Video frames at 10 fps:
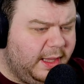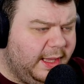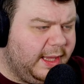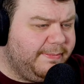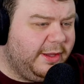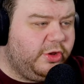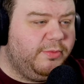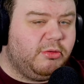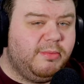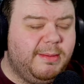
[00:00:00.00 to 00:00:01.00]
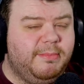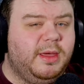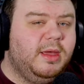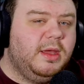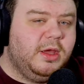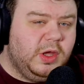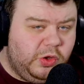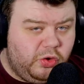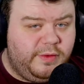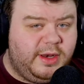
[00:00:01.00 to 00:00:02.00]
uh, make sure you become a member
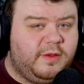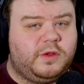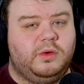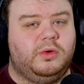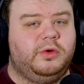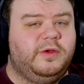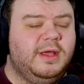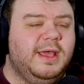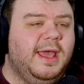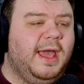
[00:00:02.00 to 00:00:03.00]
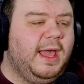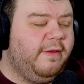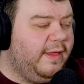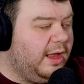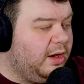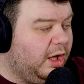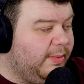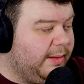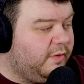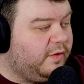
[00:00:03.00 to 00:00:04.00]
join the Discord, and then I'll
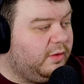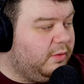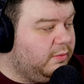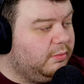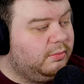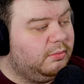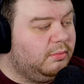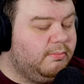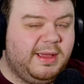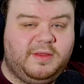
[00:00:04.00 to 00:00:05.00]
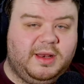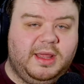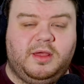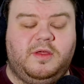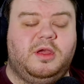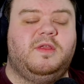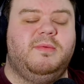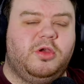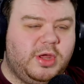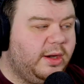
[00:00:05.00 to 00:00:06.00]
be able to basically you can
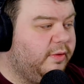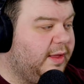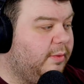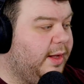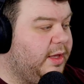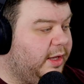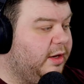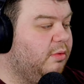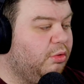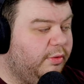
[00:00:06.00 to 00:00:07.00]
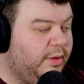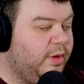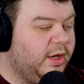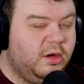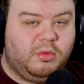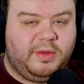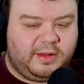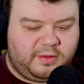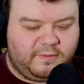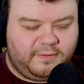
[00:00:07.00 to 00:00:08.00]
submit your channels that way, and you can do all we can do all
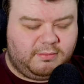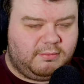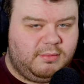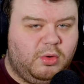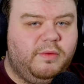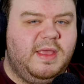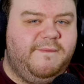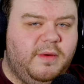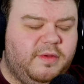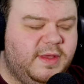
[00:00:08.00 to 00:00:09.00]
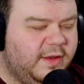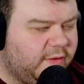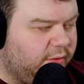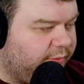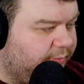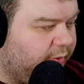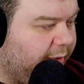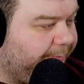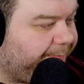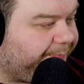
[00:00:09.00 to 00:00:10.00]
that stuff, and all the info is in the Discord,
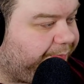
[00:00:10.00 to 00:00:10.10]
right?